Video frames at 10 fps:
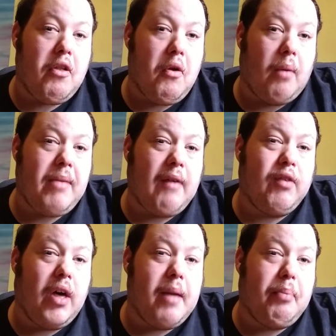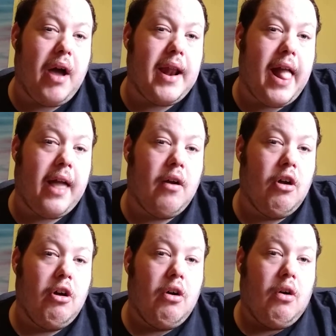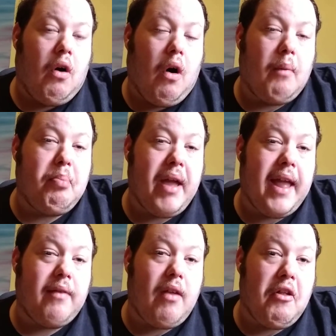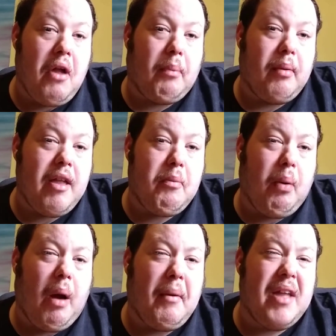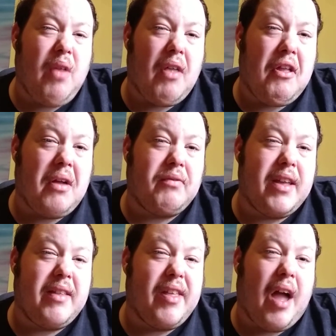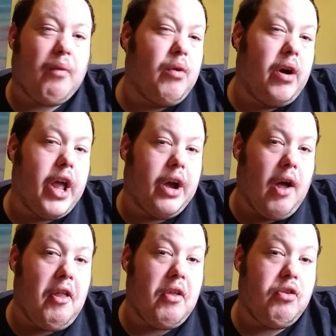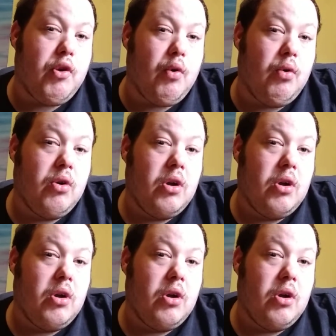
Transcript: So I'm definitely planning on picking this up. It's probably not something that I'll really listen to,